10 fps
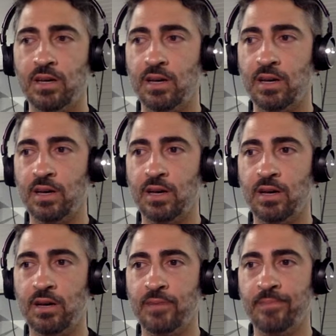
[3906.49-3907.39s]

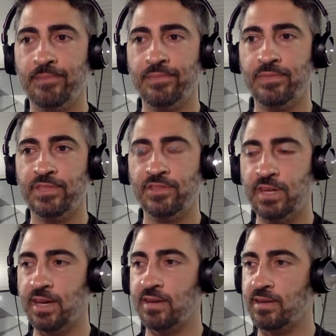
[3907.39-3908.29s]
So,
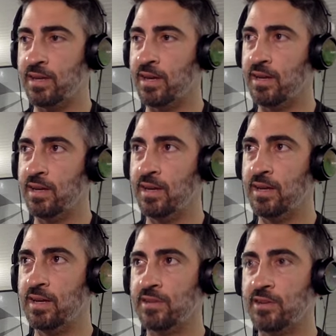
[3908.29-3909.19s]
yeah,
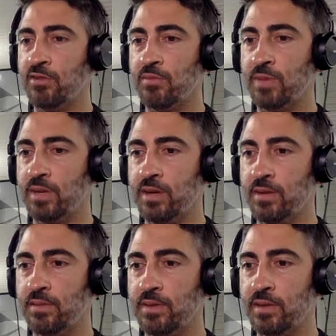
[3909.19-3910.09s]
it hits home.
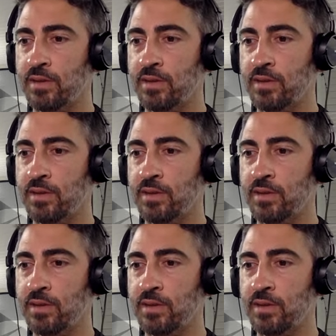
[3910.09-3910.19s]
But,